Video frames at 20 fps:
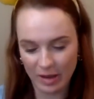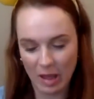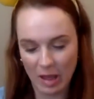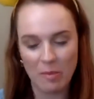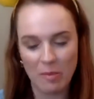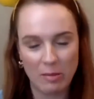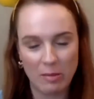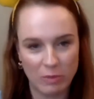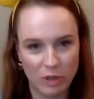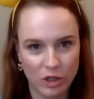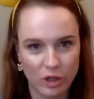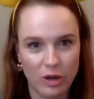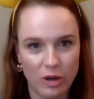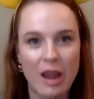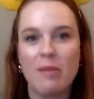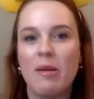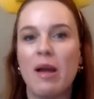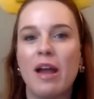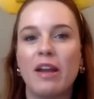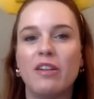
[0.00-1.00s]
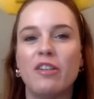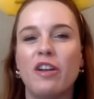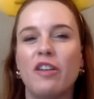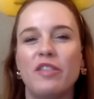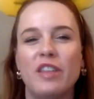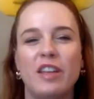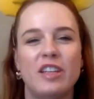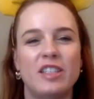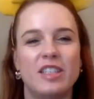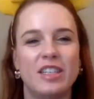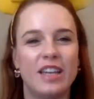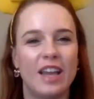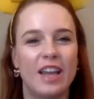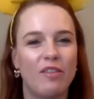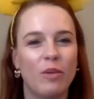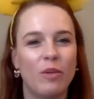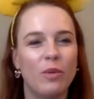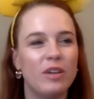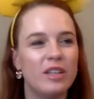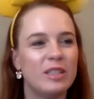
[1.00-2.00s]
I'm sure. I don't know if they just didn't
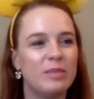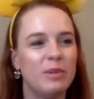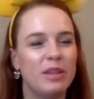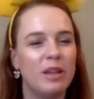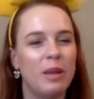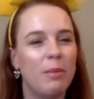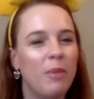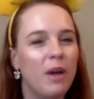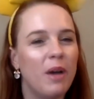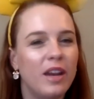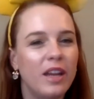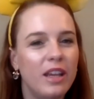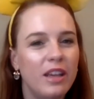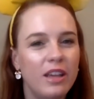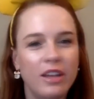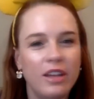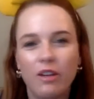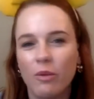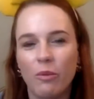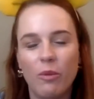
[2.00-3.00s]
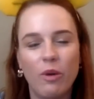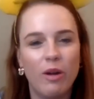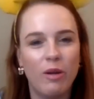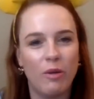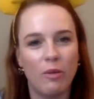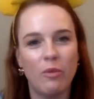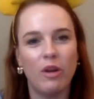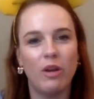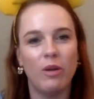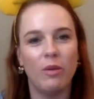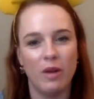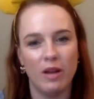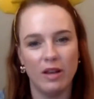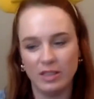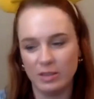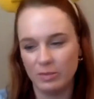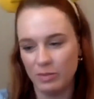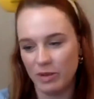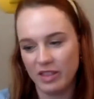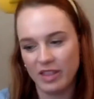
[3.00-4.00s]
ever want to spend the money or what it
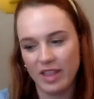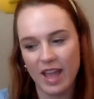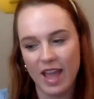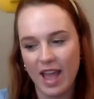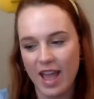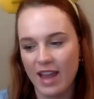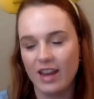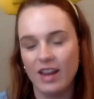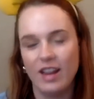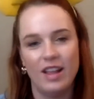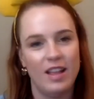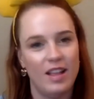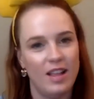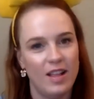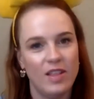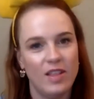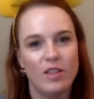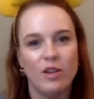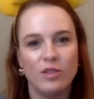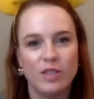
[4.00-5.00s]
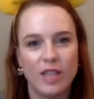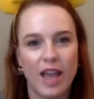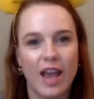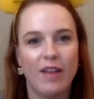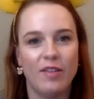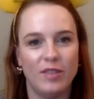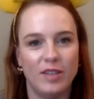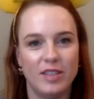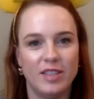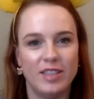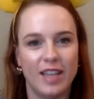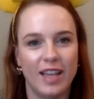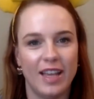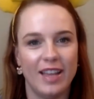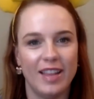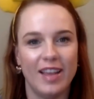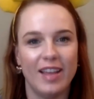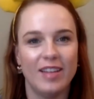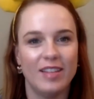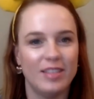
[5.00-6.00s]
was, but those have to stay.
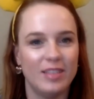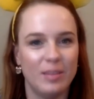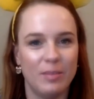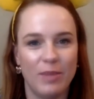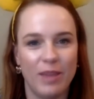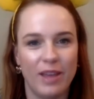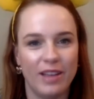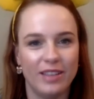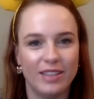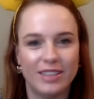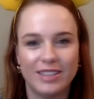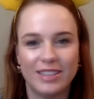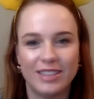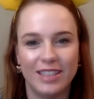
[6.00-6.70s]
That is the best.